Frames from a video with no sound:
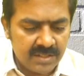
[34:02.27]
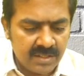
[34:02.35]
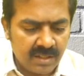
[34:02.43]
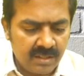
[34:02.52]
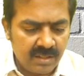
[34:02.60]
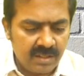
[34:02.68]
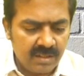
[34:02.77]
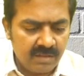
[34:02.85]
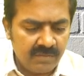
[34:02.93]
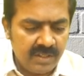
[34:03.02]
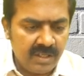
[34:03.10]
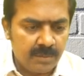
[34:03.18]
on that,
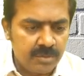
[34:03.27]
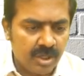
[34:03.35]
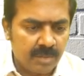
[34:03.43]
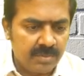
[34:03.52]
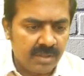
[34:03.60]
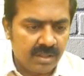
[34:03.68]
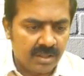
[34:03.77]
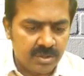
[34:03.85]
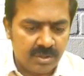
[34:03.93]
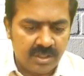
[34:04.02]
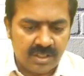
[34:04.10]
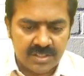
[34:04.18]
we absorb the cost to
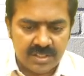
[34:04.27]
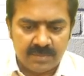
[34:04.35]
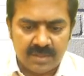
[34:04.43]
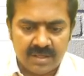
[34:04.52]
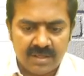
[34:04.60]
the customer.